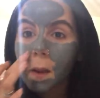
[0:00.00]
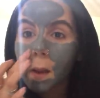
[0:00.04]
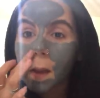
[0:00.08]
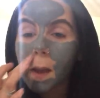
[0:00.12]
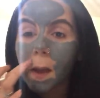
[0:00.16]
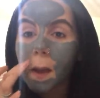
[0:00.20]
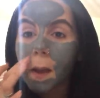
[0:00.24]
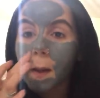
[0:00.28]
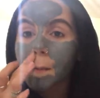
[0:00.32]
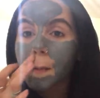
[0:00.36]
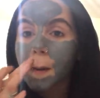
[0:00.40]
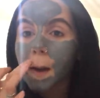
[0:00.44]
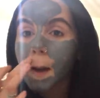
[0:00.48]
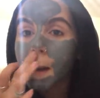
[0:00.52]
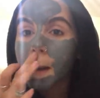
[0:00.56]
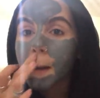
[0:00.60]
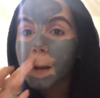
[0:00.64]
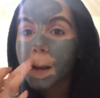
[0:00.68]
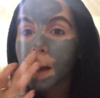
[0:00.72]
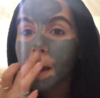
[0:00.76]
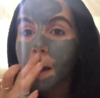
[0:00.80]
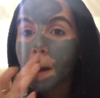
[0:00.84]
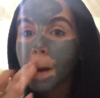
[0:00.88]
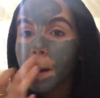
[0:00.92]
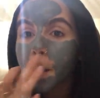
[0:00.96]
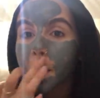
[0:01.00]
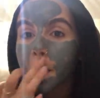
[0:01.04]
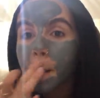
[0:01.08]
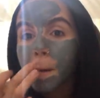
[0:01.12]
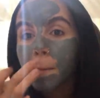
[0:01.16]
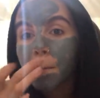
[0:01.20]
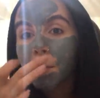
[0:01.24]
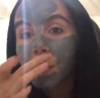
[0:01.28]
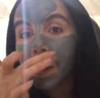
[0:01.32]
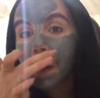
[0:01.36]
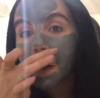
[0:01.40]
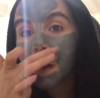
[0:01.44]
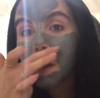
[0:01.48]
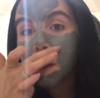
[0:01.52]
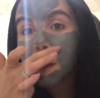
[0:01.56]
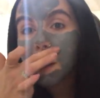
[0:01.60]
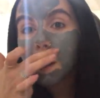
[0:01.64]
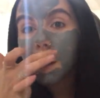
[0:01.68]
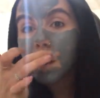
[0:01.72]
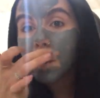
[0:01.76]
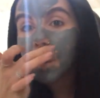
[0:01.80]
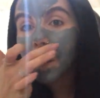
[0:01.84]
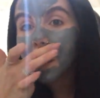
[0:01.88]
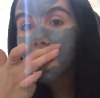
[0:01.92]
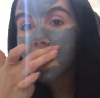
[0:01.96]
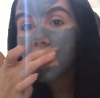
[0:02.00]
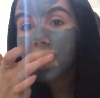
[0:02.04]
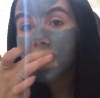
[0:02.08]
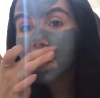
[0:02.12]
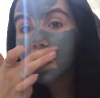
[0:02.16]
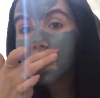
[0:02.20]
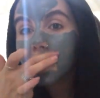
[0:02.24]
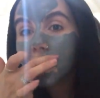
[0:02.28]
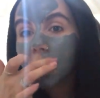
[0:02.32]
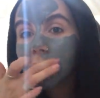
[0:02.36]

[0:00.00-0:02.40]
kind of day at home, but you know what?